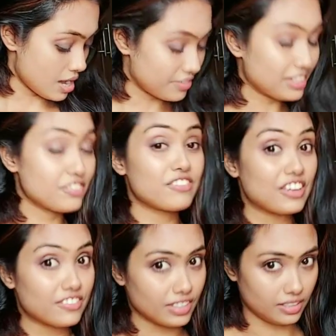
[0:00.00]
a very
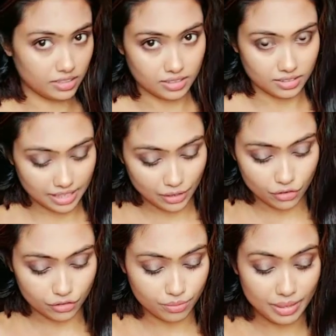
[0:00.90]
favorite thing
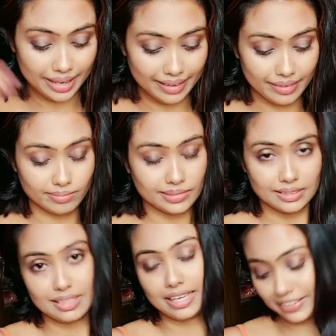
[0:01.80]
of my
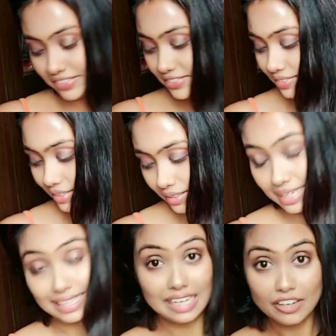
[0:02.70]
life.
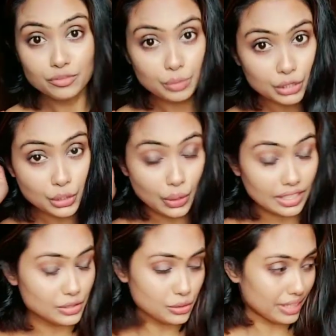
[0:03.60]
I love putting
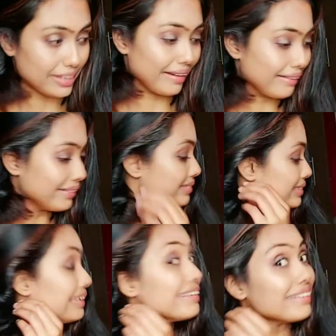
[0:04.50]
oil into my hair.
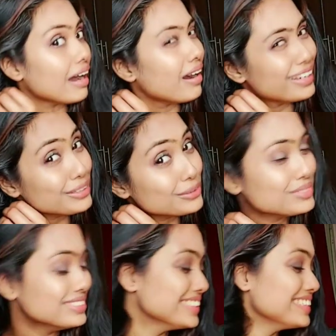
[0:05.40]
Yeah, I do.